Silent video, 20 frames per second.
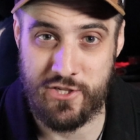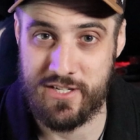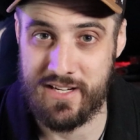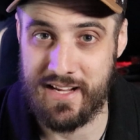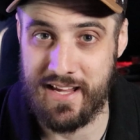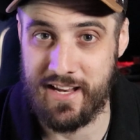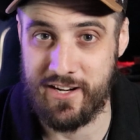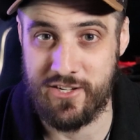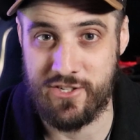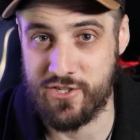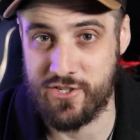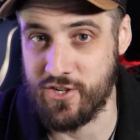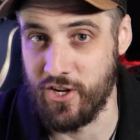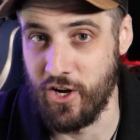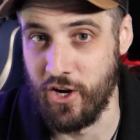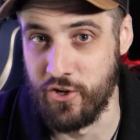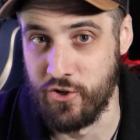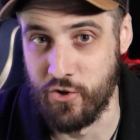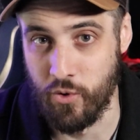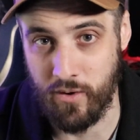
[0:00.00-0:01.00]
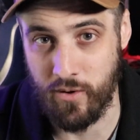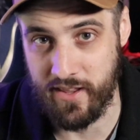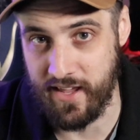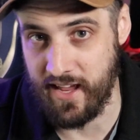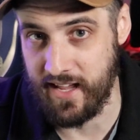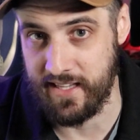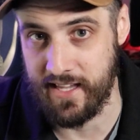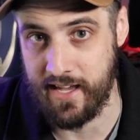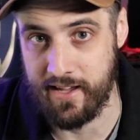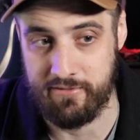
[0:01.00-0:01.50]
it again and just adore the
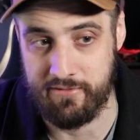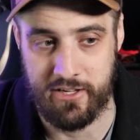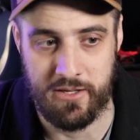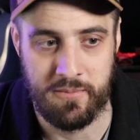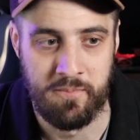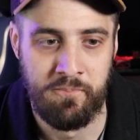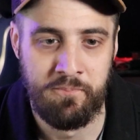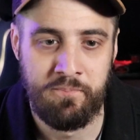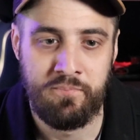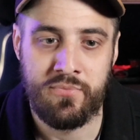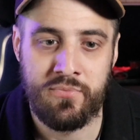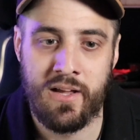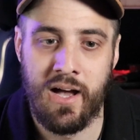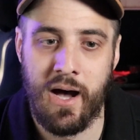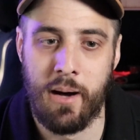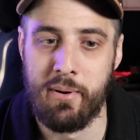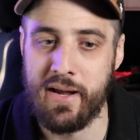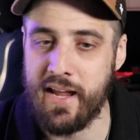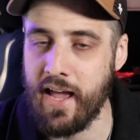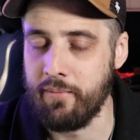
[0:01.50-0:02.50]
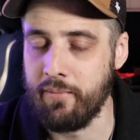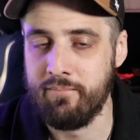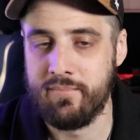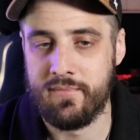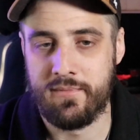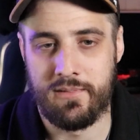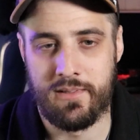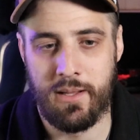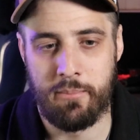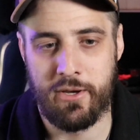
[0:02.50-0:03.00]
hell out of it. But yeah,
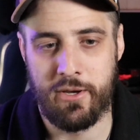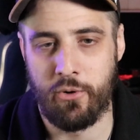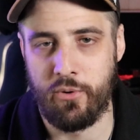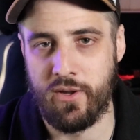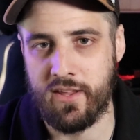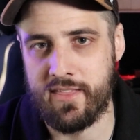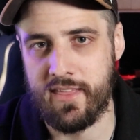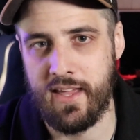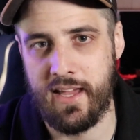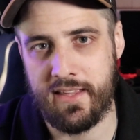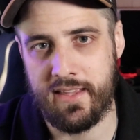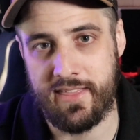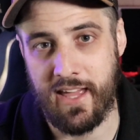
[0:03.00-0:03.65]
let me know what you think.